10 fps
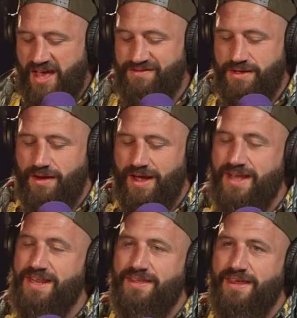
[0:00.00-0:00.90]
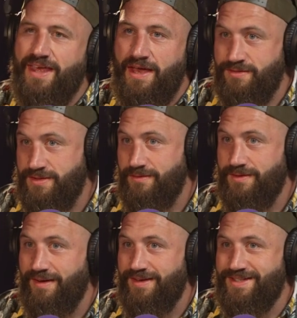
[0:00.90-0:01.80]
have you got anything else you
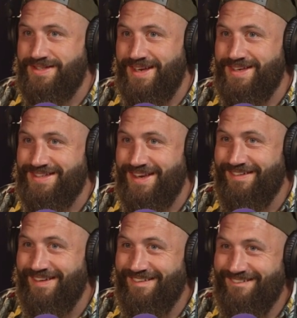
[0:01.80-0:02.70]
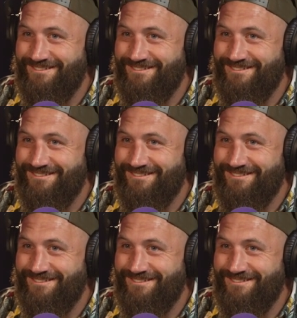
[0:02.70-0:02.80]
would like to say, Sarah?